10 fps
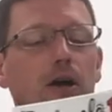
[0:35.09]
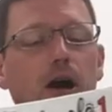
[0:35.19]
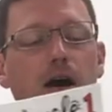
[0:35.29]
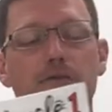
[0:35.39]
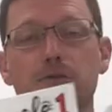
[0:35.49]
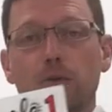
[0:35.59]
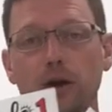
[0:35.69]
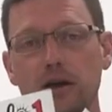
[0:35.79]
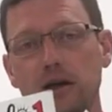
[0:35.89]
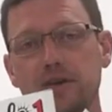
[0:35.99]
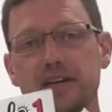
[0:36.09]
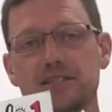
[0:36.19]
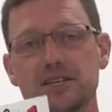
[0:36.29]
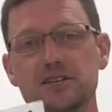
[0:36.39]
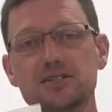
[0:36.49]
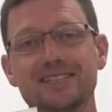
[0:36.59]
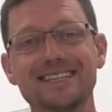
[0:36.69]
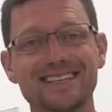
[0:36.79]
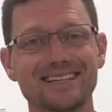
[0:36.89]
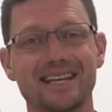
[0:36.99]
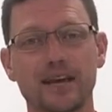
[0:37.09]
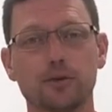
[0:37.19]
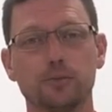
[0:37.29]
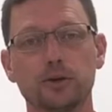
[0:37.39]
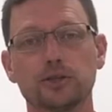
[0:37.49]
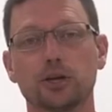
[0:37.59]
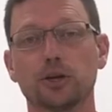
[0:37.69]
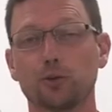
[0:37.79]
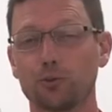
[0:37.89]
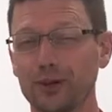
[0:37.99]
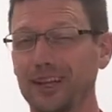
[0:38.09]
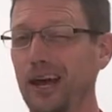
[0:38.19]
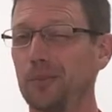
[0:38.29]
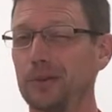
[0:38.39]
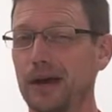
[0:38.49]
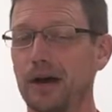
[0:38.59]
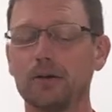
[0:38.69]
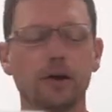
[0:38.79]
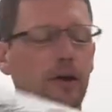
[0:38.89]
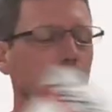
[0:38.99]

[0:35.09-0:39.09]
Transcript: Uh, if you run out of ideas, these entangled books are gonna really help you out